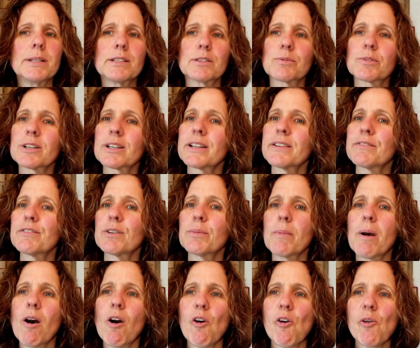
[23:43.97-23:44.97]
working from
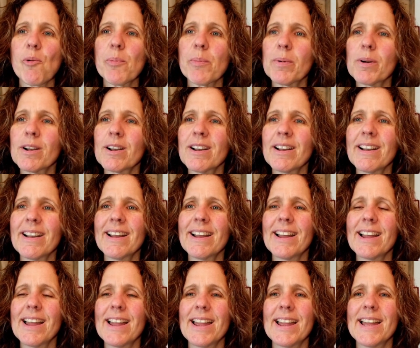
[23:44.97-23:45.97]
home,
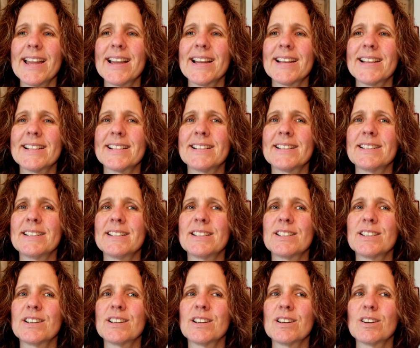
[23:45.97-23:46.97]

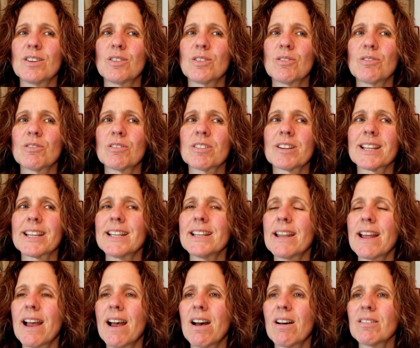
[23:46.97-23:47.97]
and we're getting
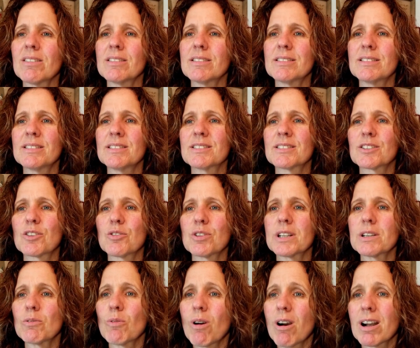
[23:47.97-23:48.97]
out and
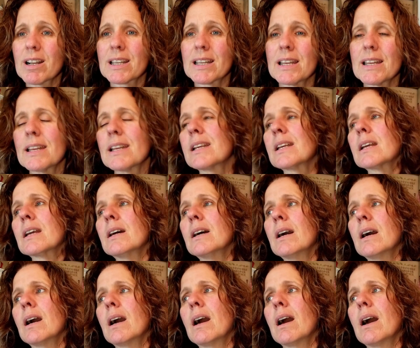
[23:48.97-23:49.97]
going walking,
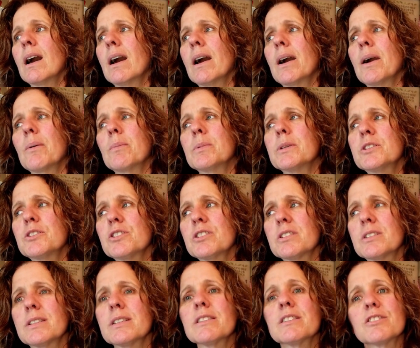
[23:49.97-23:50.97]
but
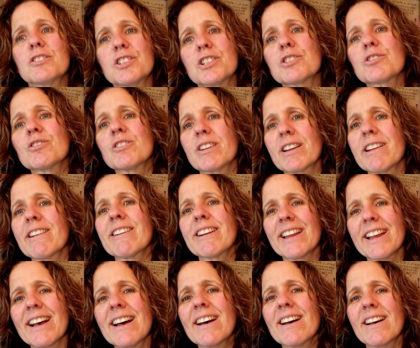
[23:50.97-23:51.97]
just in the general
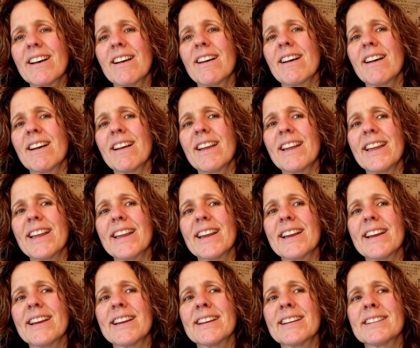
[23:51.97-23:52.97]
area,
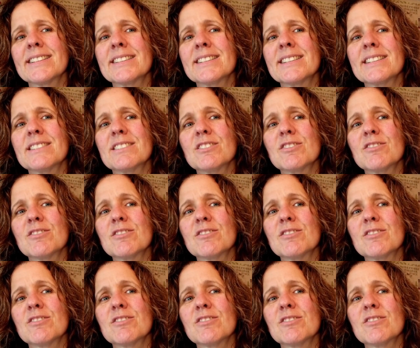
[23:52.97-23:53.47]
and